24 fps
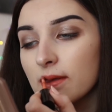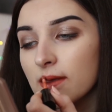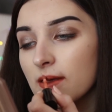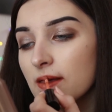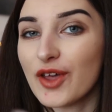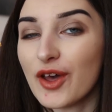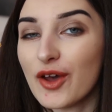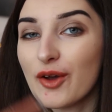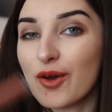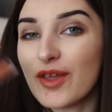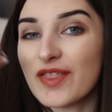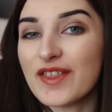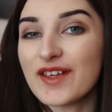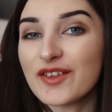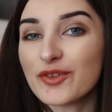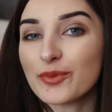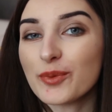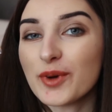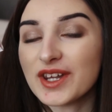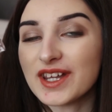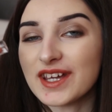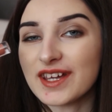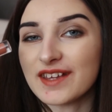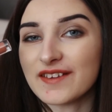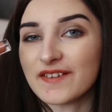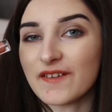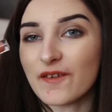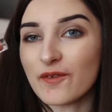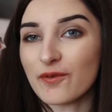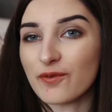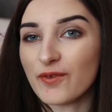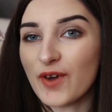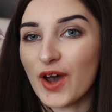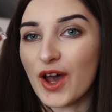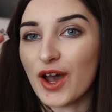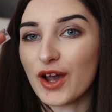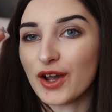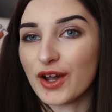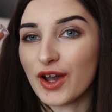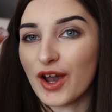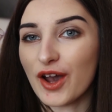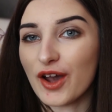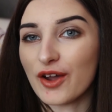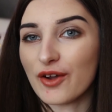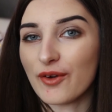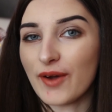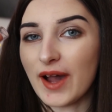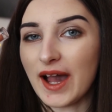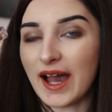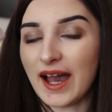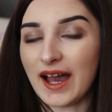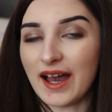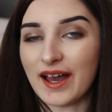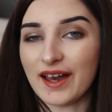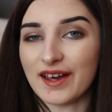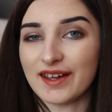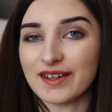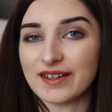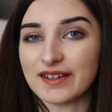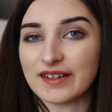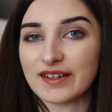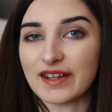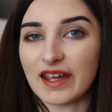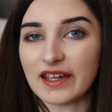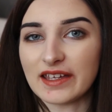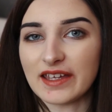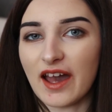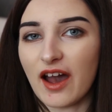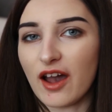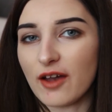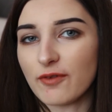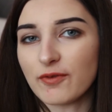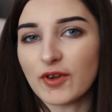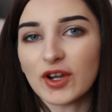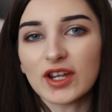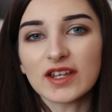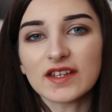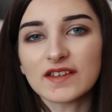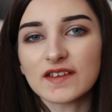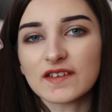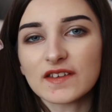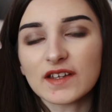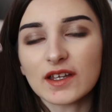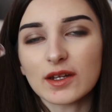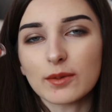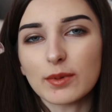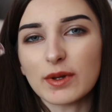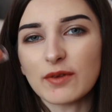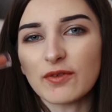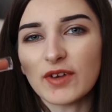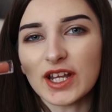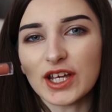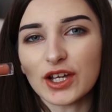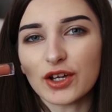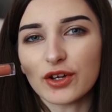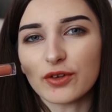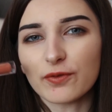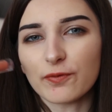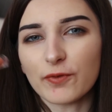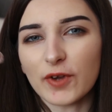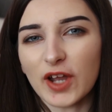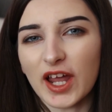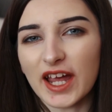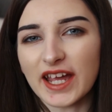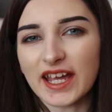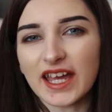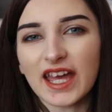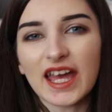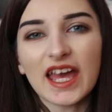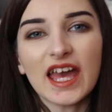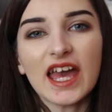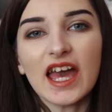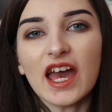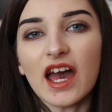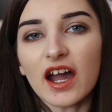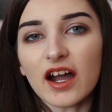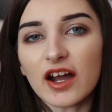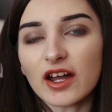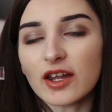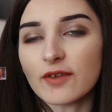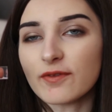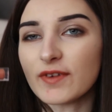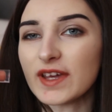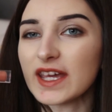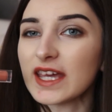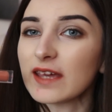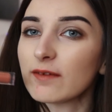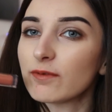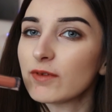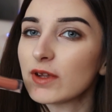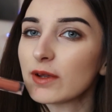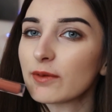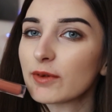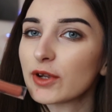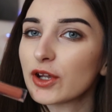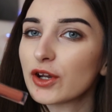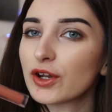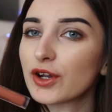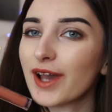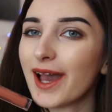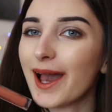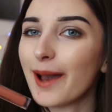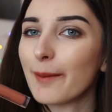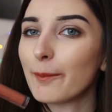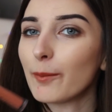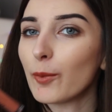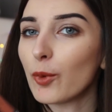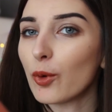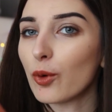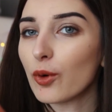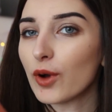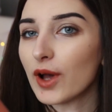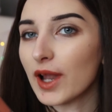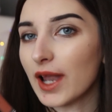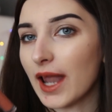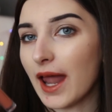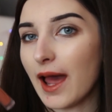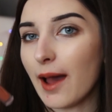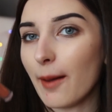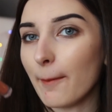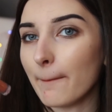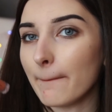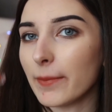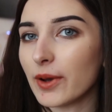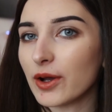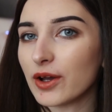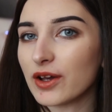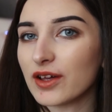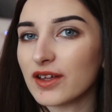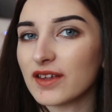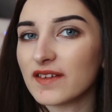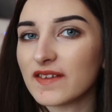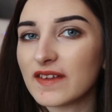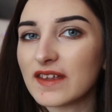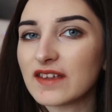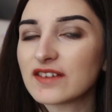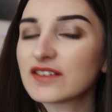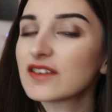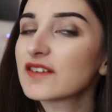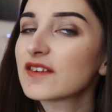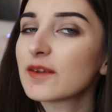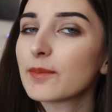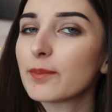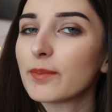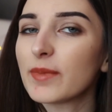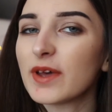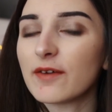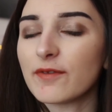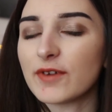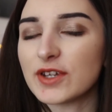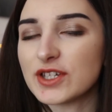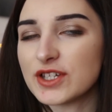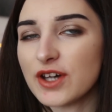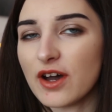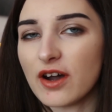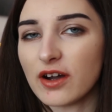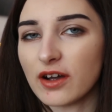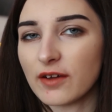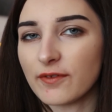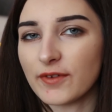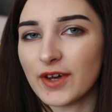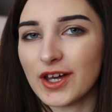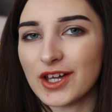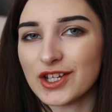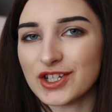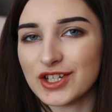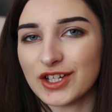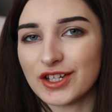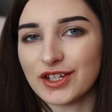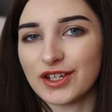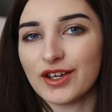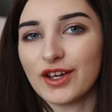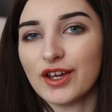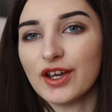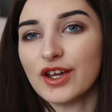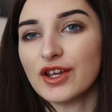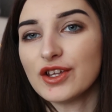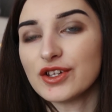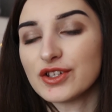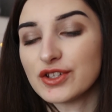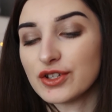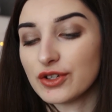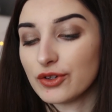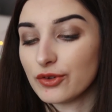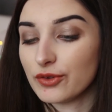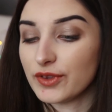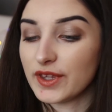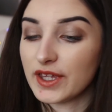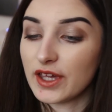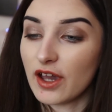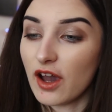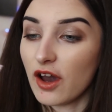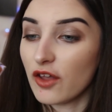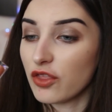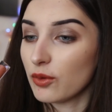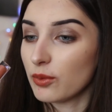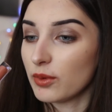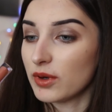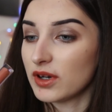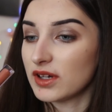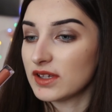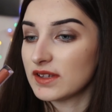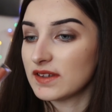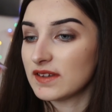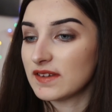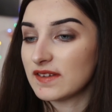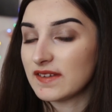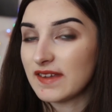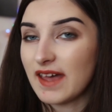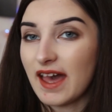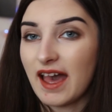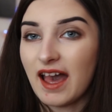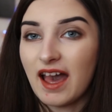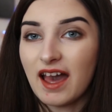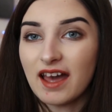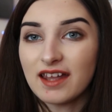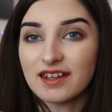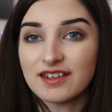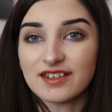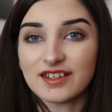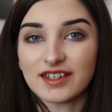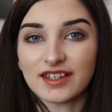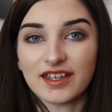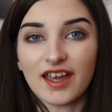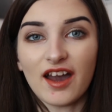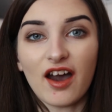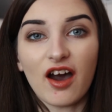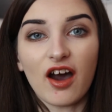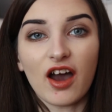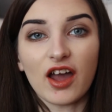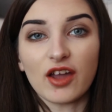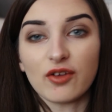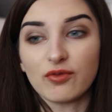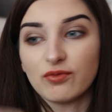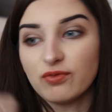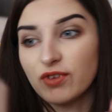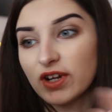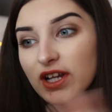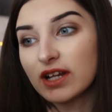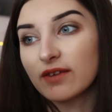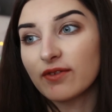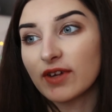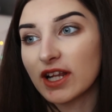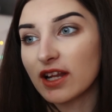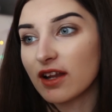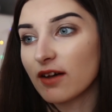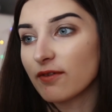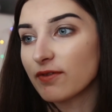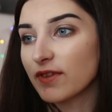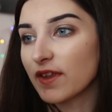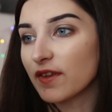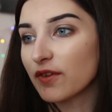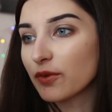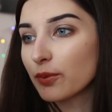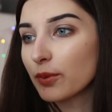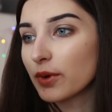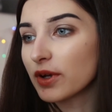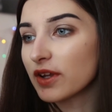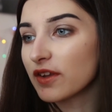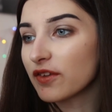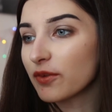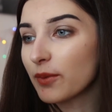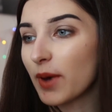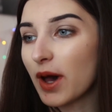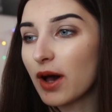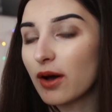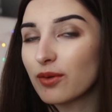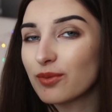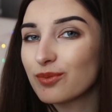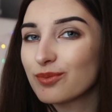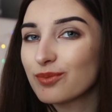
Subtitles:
So this one is Virgo, and yeah, I feel like this is going to be really good for like a kind of evening look and more glam, because it's just a bit of a darker version to the other ones, and yeah, I really love this one as well.